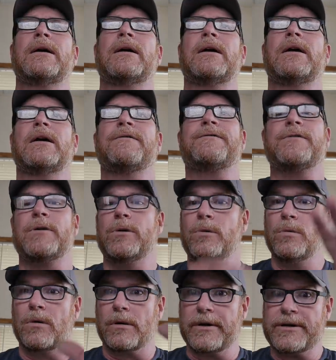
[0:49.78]
If
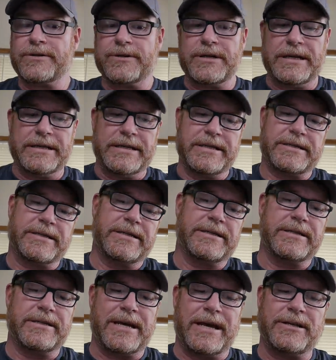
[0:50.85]
you are interested in this, this
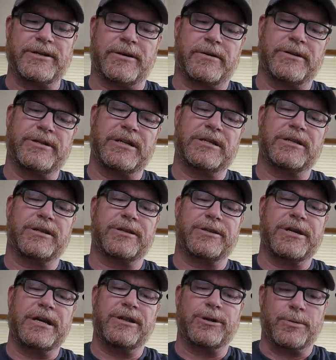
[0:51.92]
is H.R.
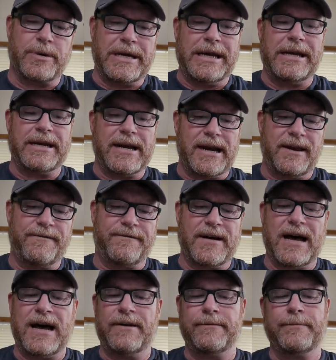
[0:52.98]

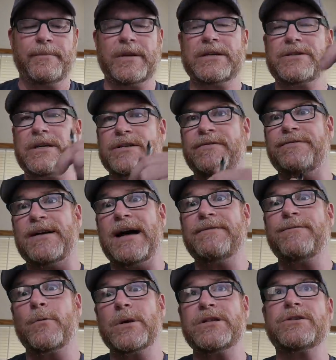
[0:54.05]
6395, Section
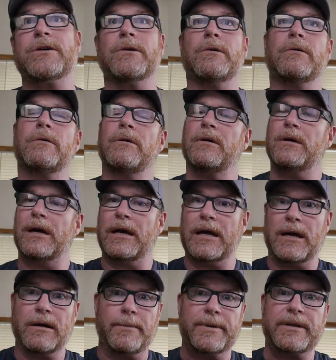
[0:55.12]
542.
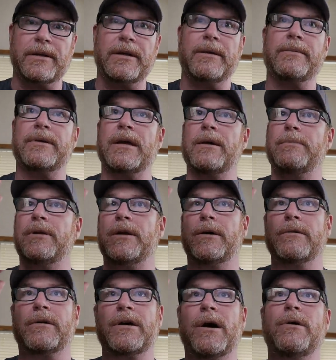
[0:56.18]
I'm going to put the link down
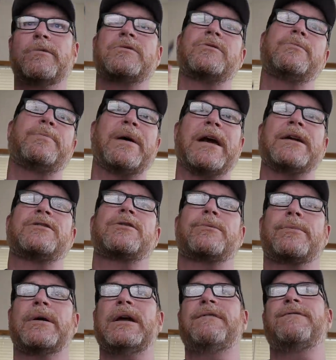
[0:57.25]
below. Go to page
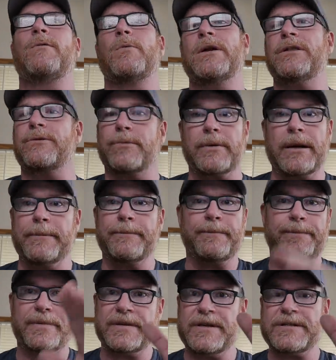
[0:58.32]
343.
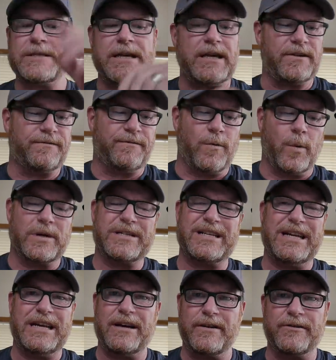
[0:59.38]
This thing is
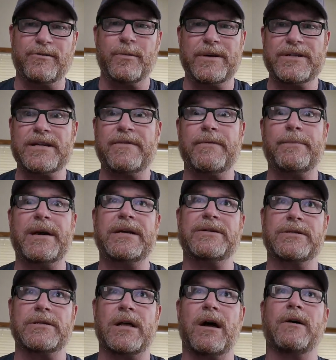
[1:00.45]
1,427
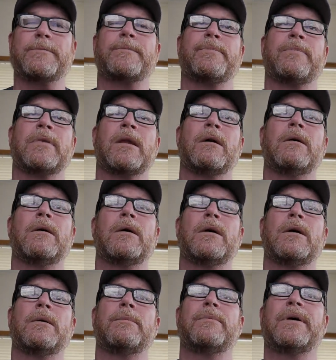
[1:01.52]
pages long.
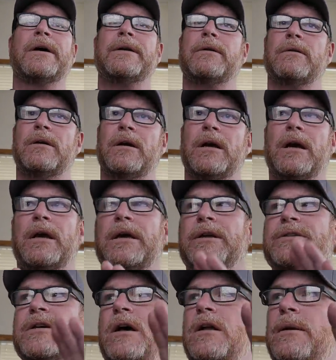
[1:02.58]
But
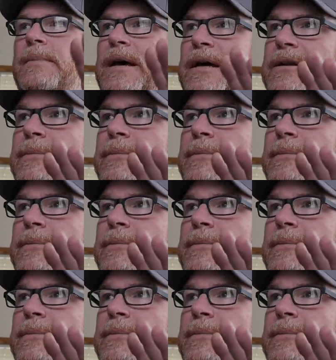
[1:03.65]
it's all about